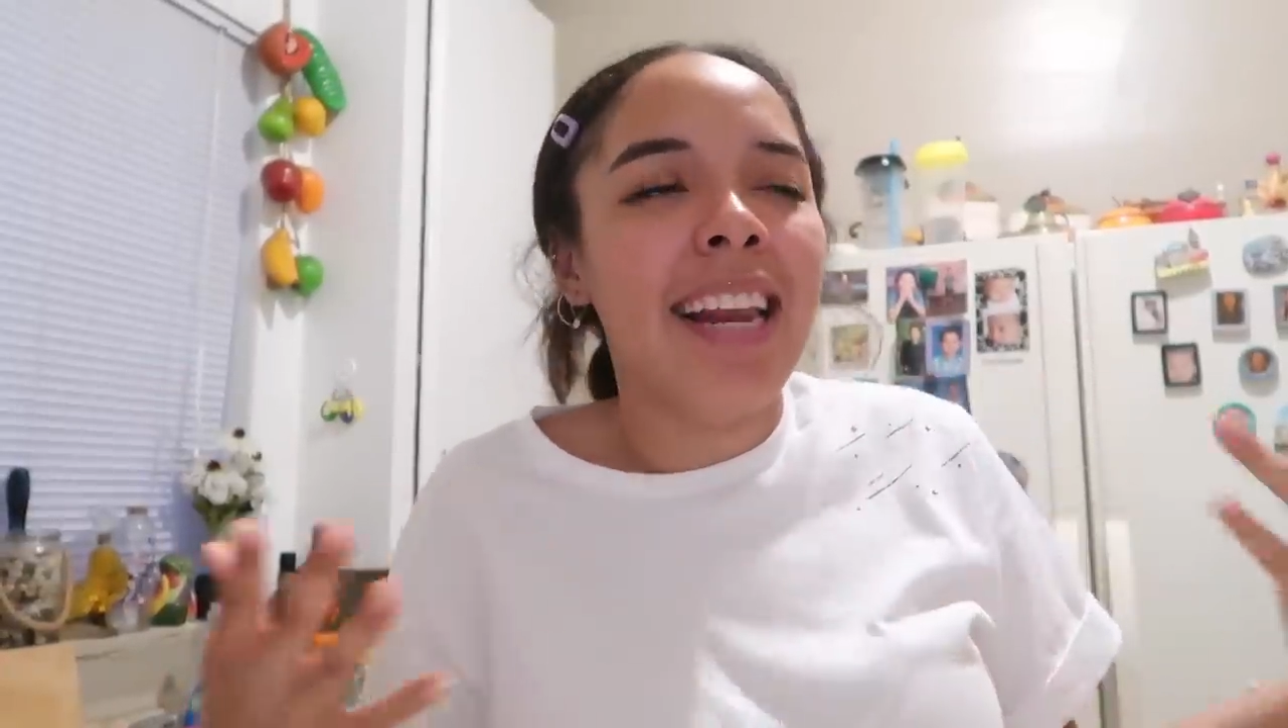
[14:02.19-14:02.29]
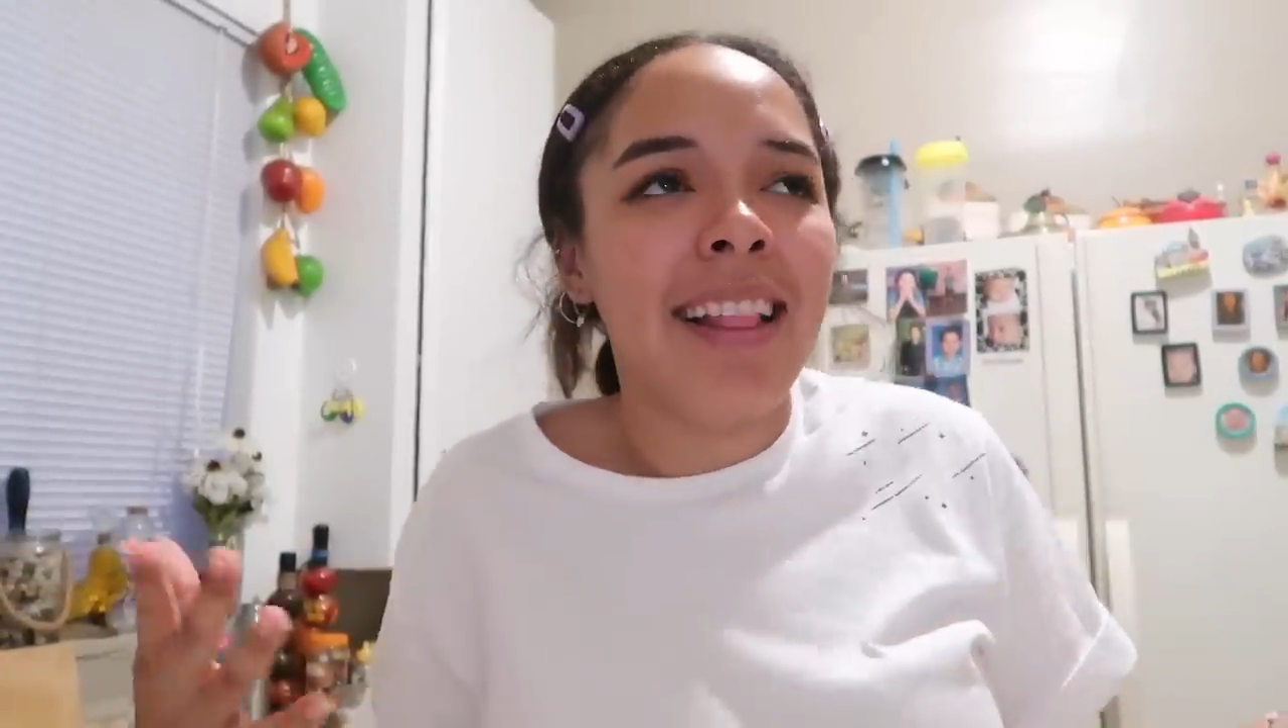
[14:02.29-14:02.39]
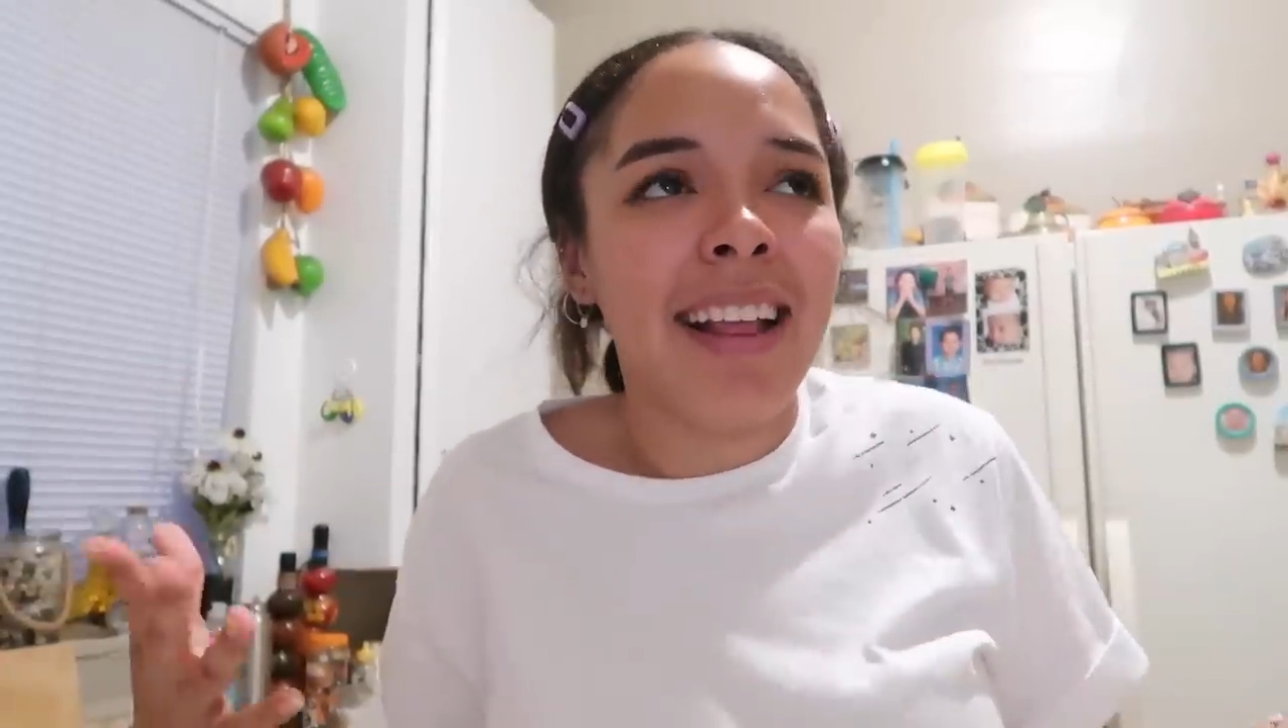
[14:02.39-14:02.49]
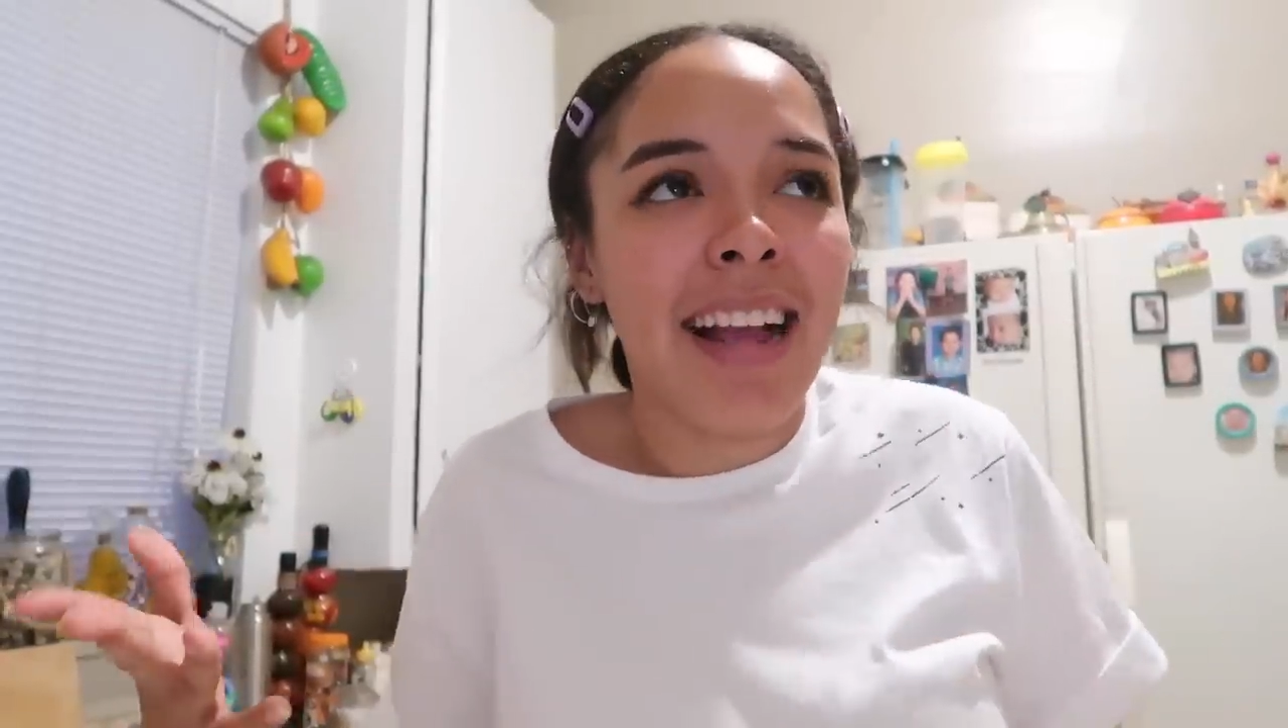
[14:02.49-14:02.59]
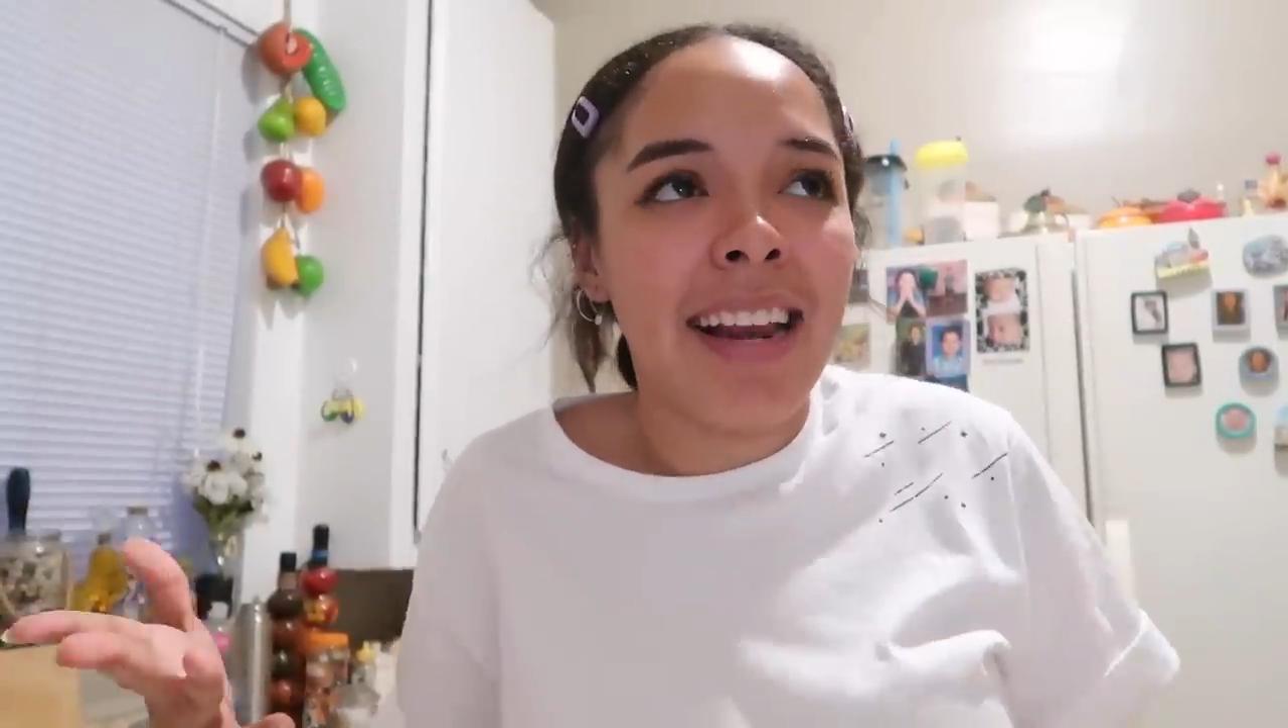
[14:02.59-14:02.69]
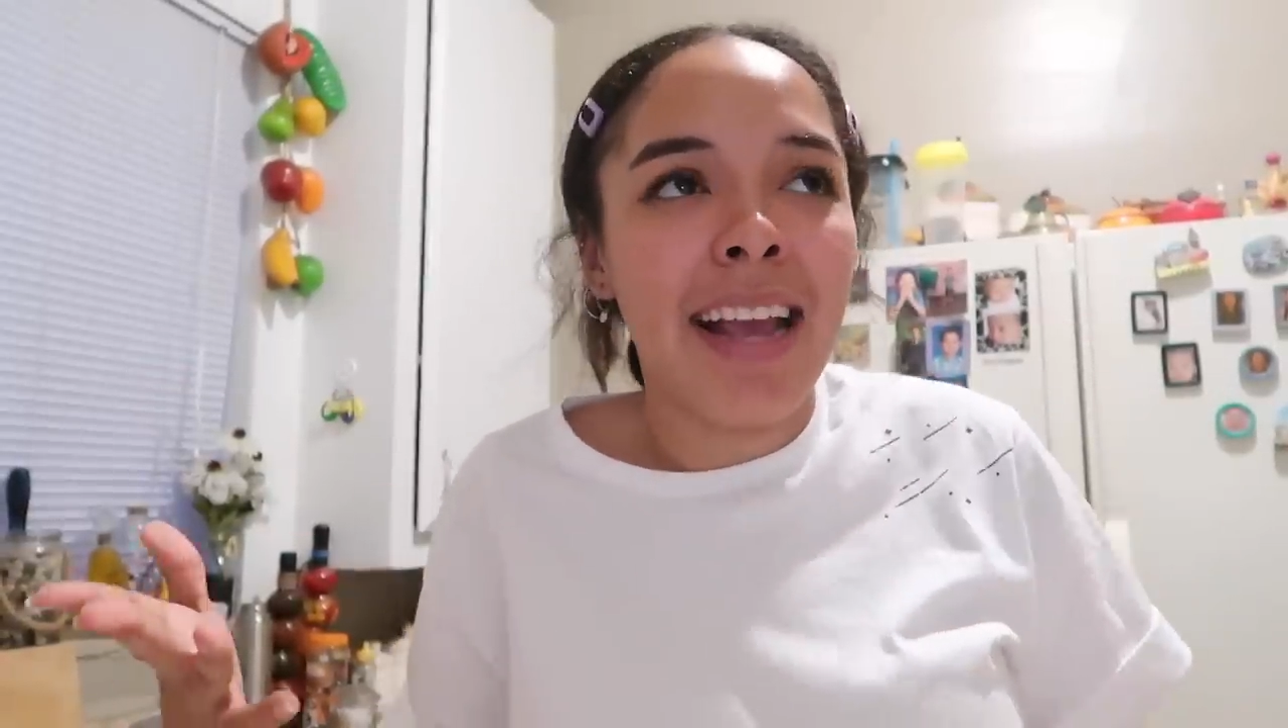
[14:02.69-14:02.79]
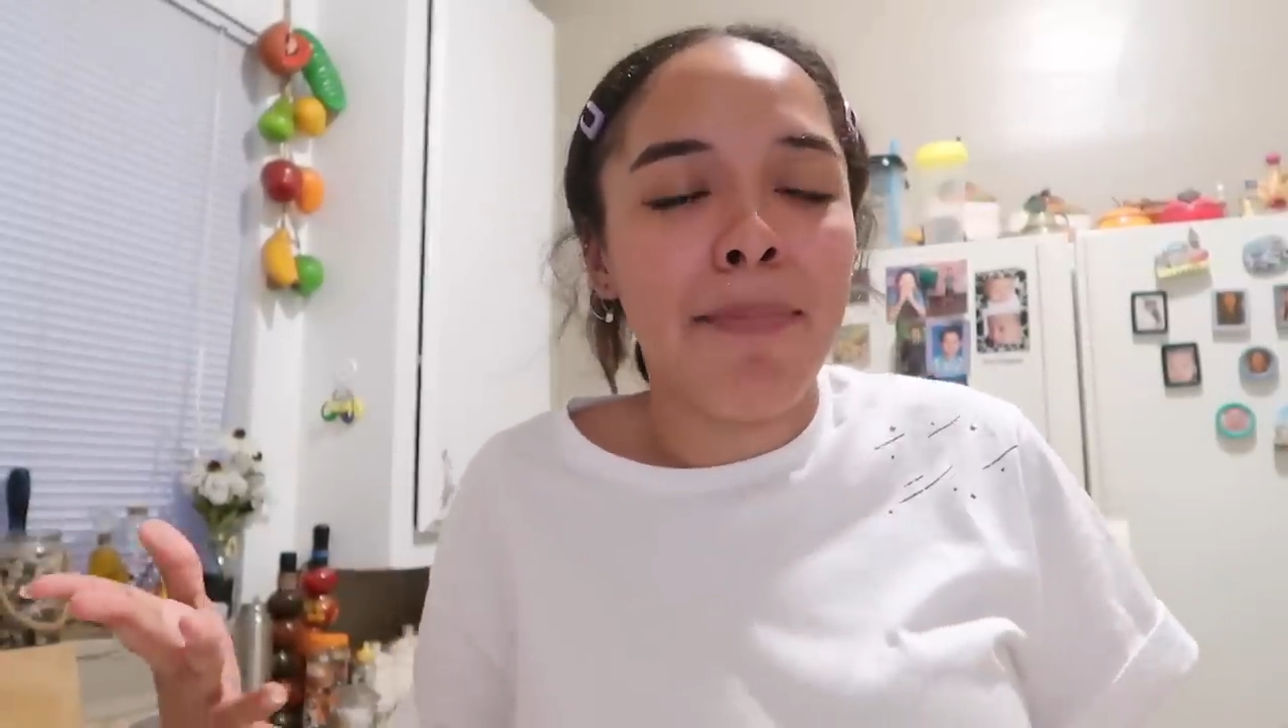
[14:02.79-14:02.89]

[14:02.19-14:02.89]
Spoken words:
didn't think I'd